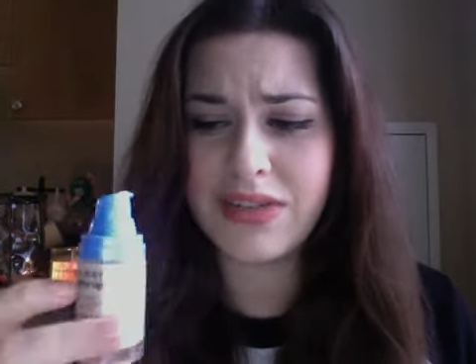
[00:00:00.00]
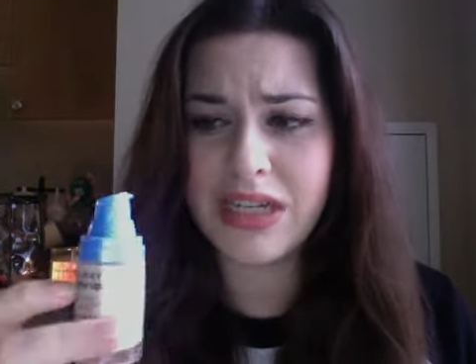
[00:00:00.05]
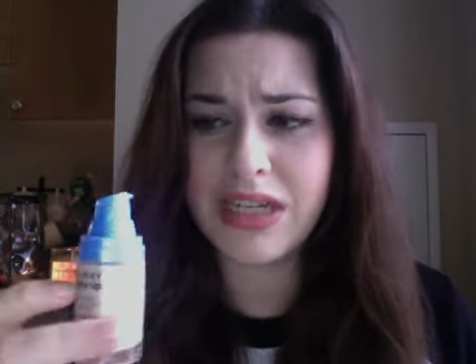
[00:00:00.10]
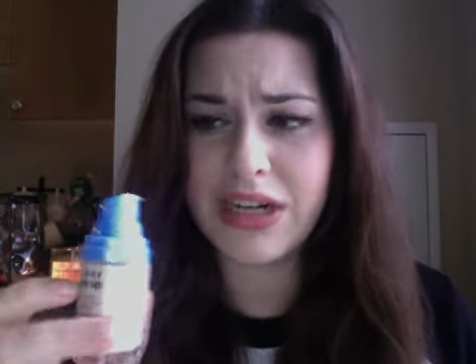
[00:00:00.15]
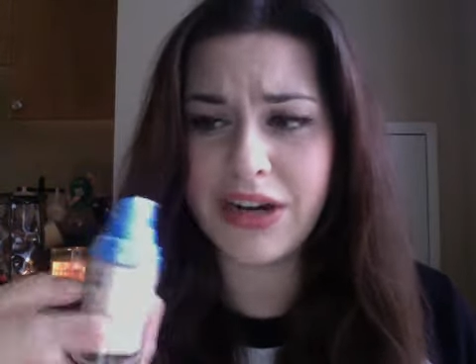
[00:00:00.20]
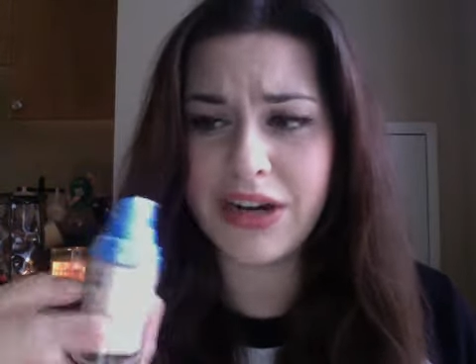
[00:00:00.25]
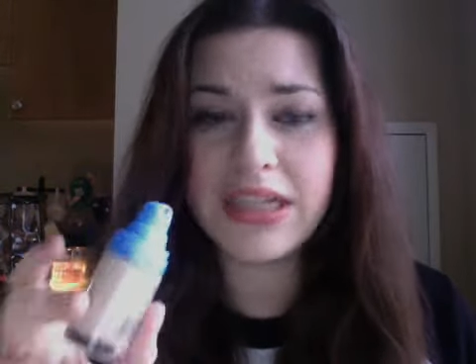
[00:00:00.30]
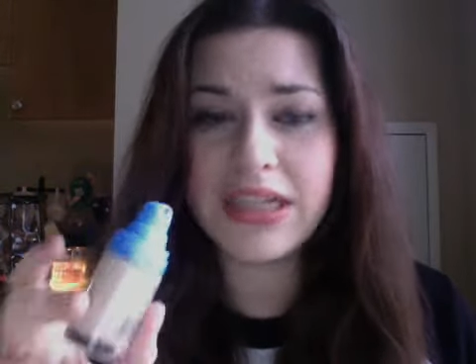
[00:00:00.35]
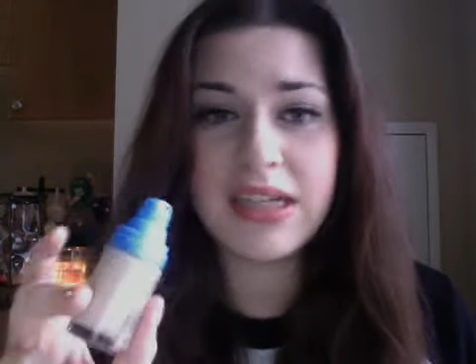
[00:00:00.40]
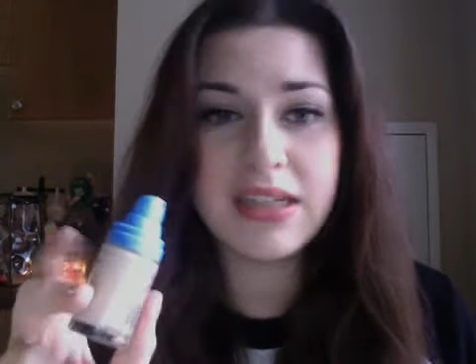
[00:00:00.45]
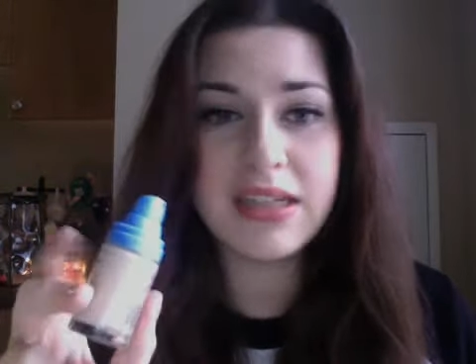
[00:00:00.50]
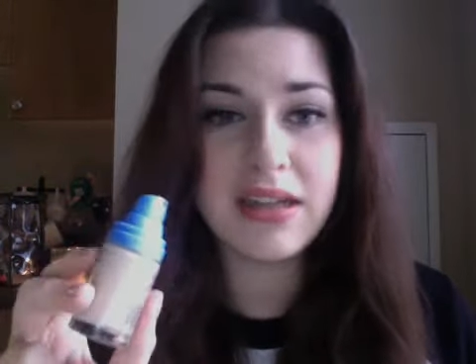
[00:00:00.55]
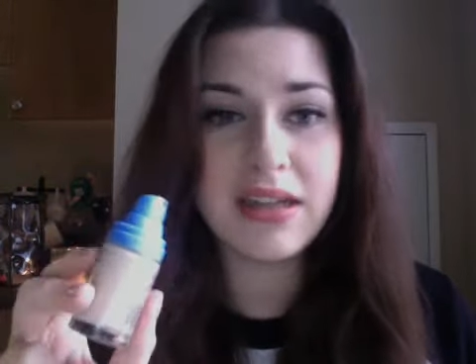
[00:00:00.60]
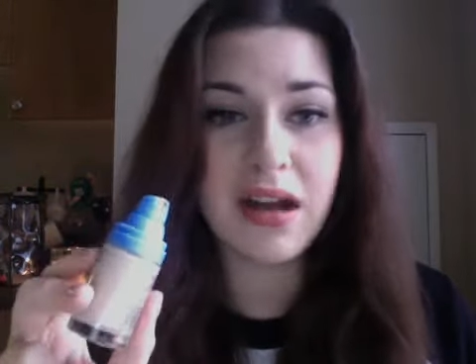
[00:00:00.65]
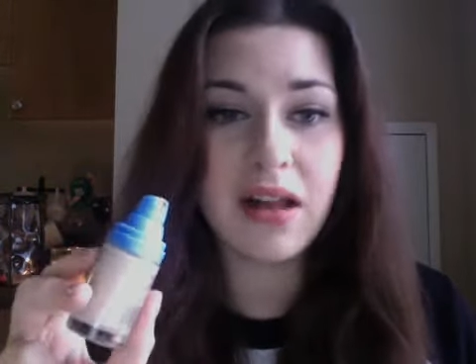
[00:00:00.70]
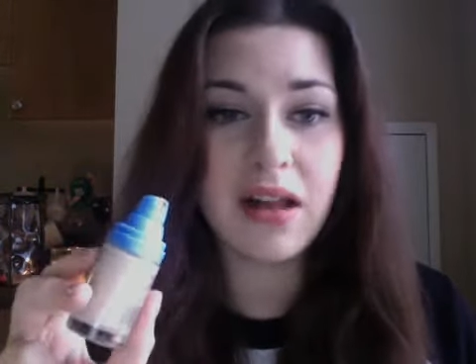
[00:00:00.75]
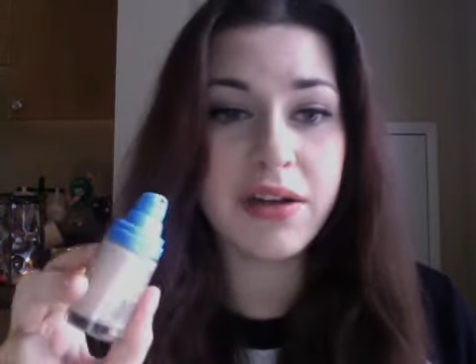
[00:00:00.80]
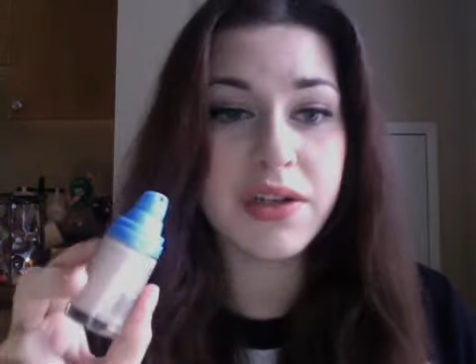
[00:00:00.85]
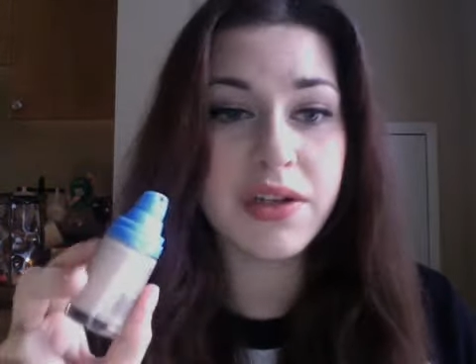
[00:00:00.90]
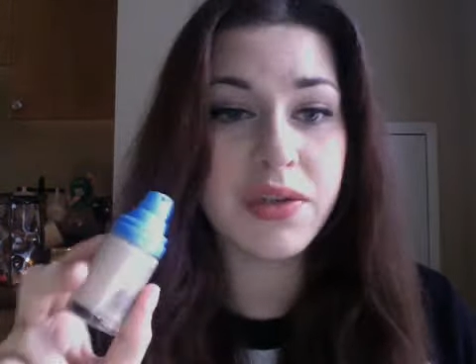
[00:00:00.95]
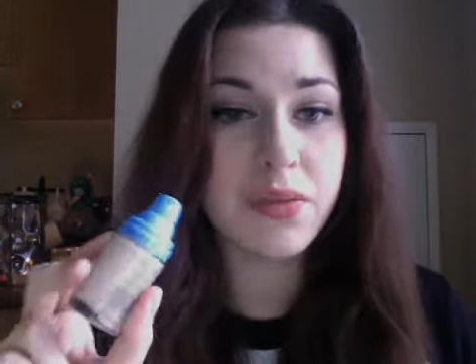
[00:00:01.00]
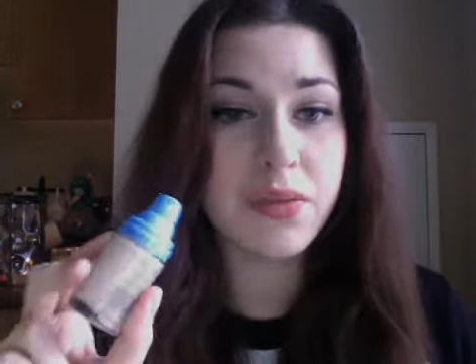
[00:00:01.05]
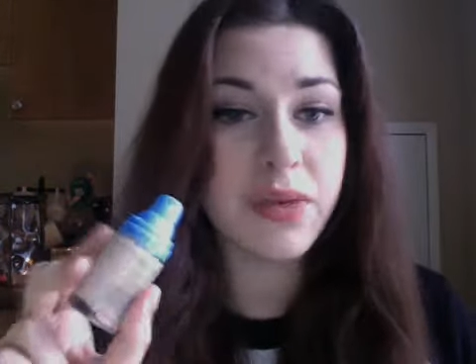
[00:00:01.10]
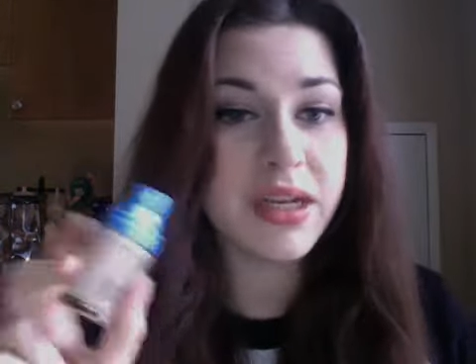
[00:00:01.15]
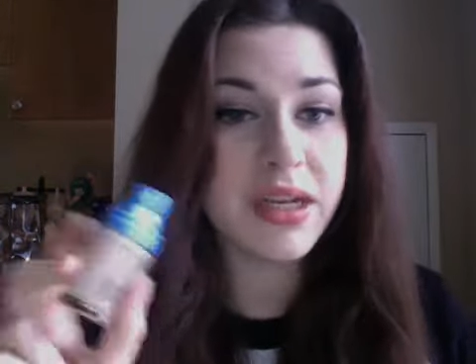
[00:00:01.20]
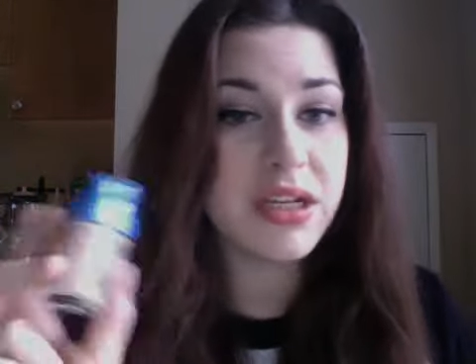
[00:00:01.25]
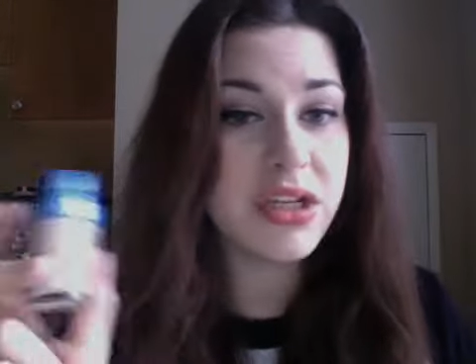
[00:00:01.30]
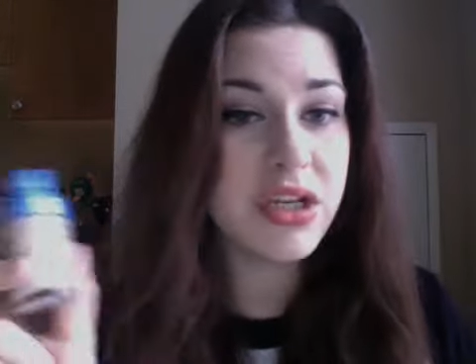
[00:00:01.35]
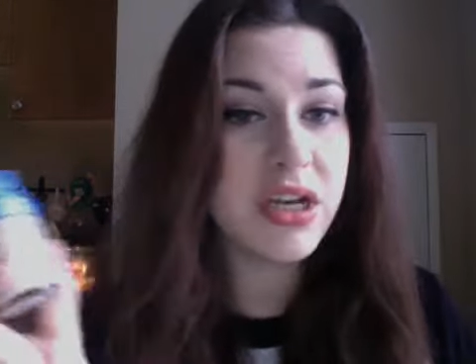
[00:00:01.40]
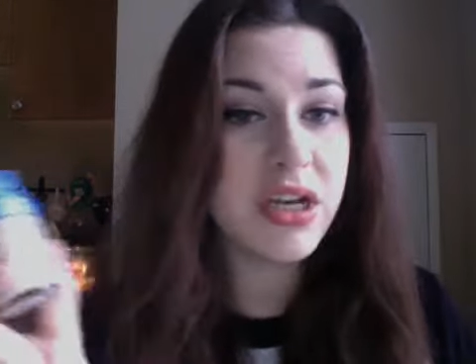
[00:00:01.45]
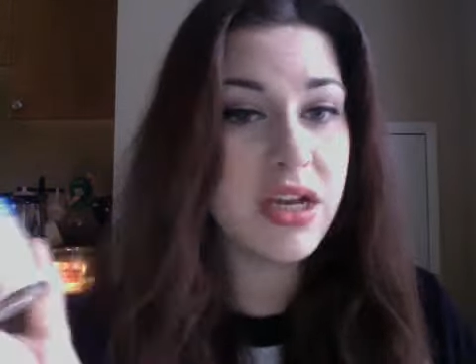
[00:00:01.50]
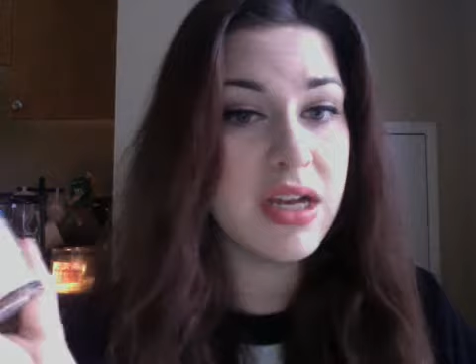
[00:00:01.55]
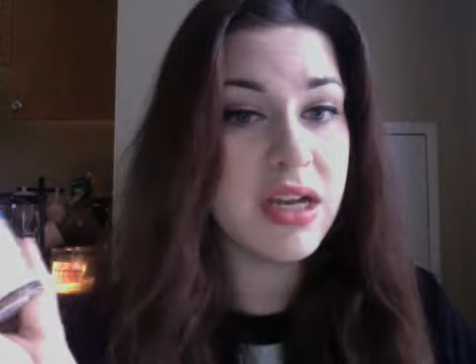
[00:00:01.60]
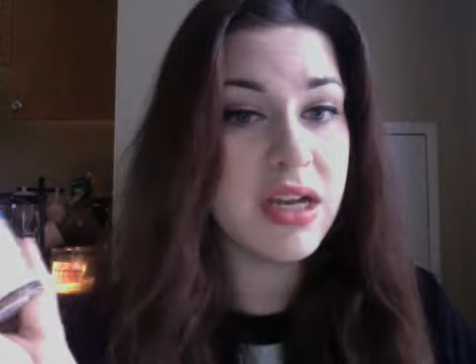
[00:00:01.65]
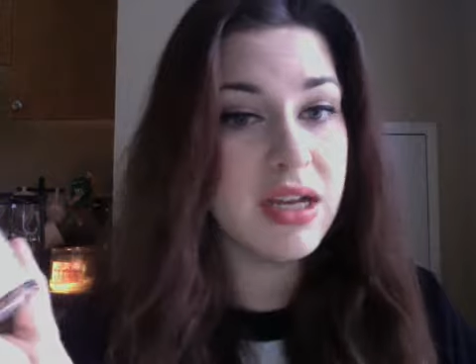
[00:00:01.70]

$18, which